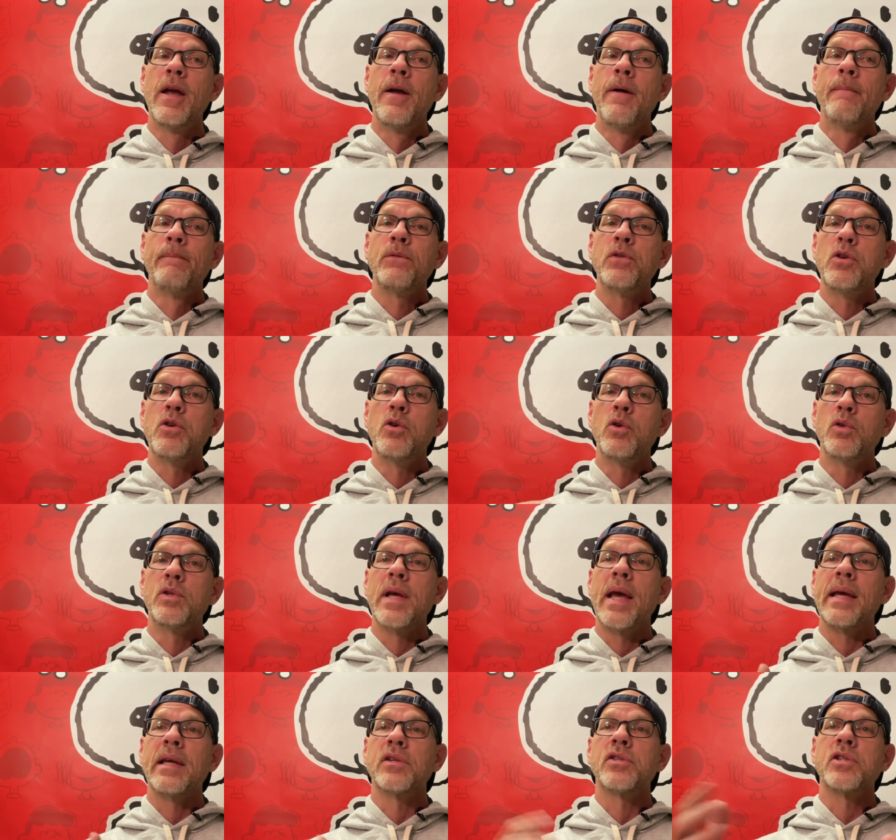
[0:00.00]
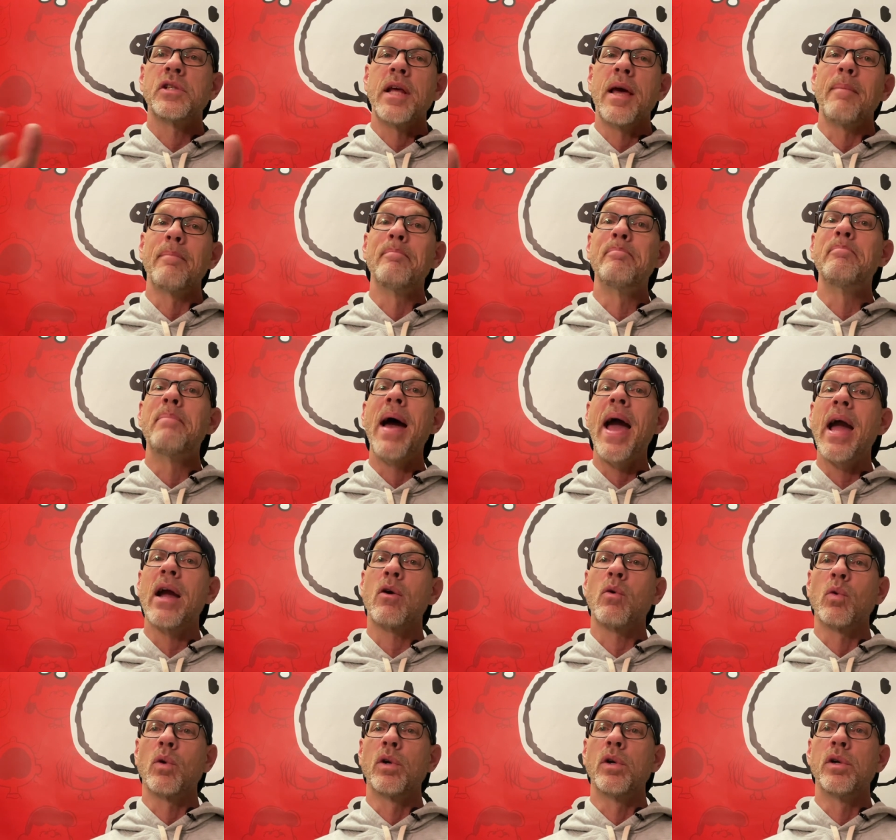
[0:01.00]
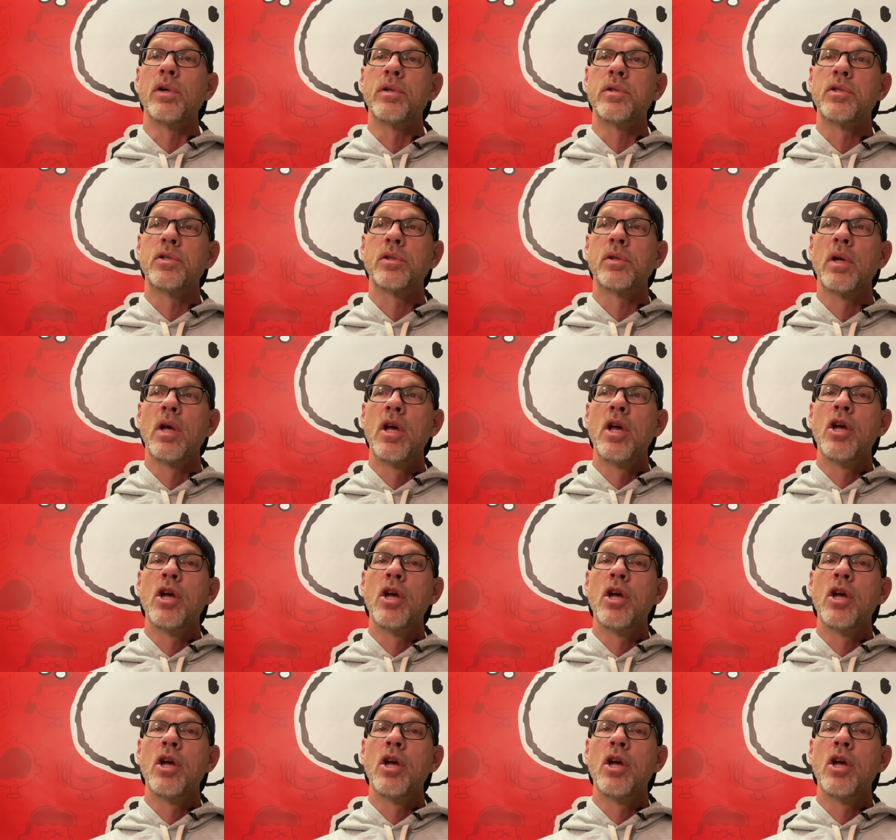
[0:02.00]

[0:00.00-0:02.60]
you take a step backwards